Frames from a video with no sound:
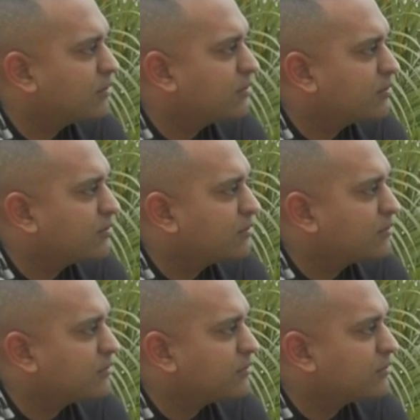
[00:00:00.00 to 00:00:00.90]

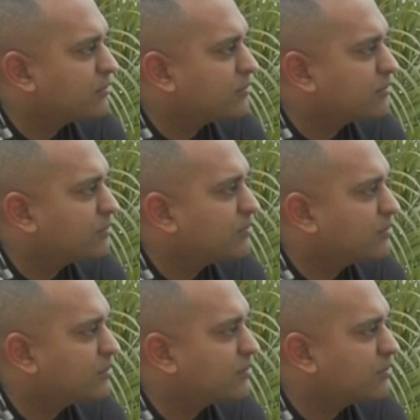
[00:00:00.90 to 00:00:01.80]

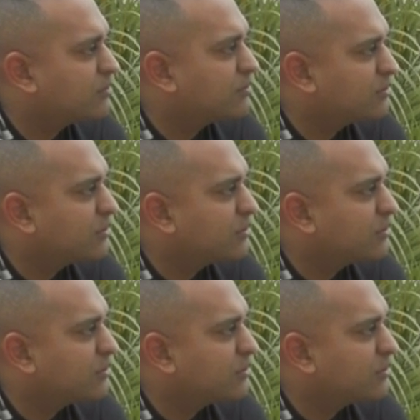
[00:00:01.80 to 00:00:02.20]
(not speaking)